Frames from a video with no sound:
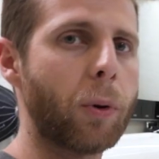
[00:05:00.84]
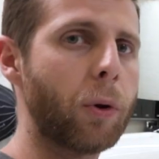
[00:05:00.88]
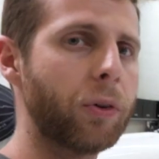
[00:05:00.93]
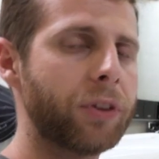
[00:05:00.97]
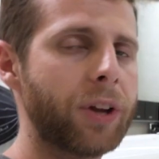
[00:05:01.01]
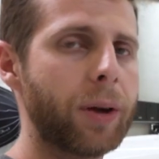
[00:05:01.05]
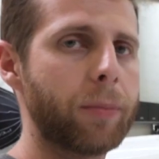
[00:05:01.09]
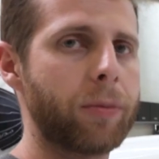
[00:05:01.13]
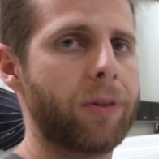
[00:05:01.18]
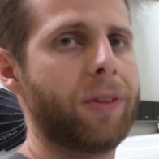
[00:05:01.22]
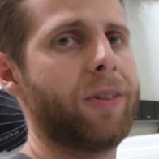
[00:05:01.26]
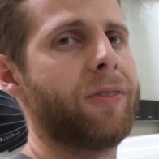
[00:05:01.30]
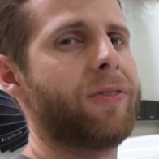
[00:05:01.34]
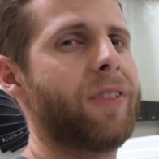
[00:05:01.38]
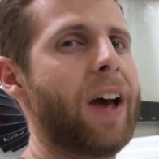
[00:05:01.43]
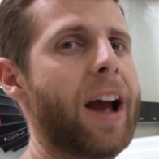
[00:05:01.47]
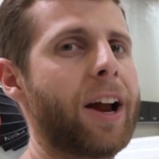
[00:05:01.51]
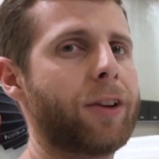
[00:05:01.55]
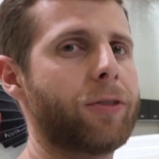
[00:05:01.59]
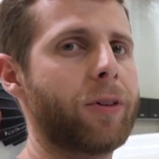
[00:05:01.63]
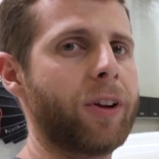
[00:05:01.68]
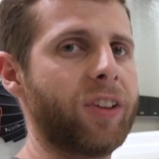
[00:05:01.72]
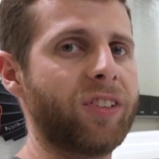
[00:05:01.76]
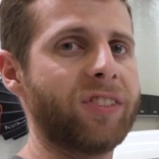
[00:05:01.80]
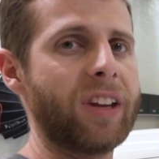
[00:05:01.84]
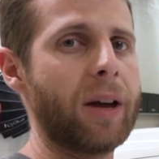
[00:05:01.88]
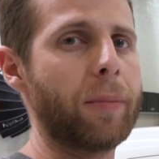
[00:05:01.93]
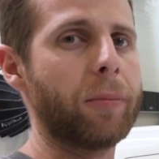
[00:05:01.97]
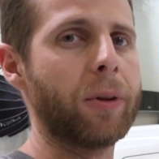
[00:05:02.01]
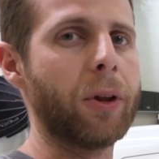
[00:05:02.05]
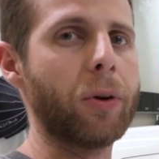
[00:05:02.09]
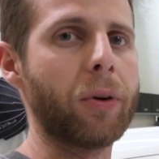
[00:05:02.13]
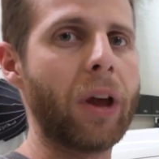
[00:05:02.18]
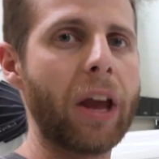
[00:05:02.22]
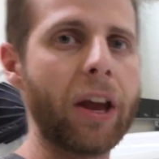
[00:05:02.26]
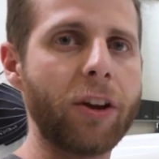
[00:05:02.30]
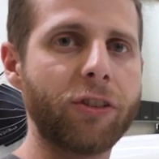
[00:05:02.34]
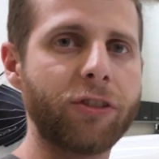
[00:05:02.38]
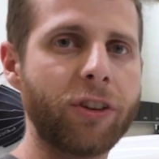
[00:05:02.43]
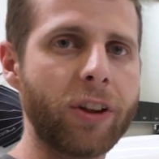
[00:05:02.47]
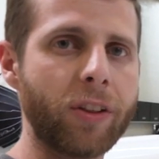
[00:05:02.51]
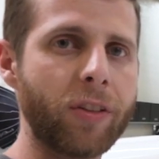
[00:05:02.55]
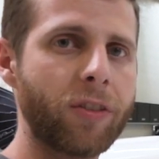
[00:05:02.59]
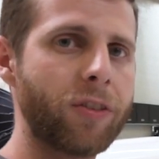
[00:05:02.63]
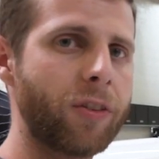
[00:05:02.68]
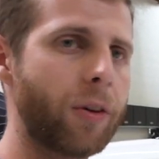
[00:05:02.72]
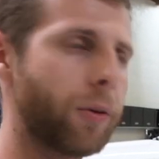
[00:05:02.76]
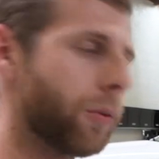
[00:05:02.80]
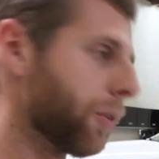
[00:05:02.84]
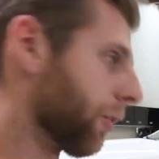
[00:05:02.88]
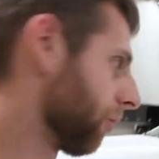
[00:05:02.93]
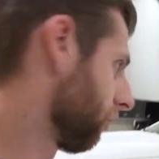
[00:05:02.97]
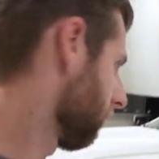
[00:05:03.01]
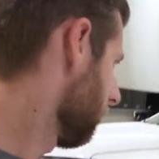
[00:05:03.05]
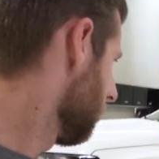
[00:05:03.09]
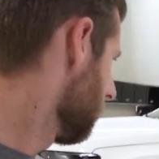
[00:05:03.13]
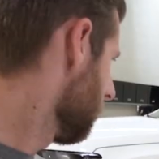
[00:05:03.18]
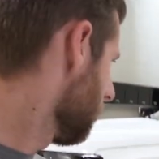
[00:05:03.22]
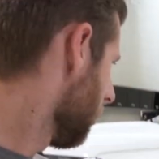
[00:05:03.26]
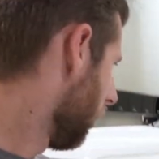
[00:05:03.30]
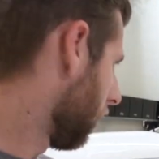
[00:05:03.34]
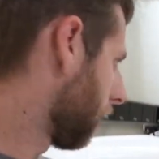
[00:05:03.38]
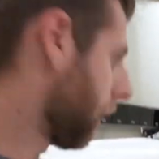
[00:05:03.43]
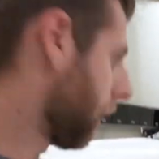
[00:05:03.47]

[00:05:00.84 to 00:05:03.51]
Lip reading: bolt up to the factory step locations. So there's a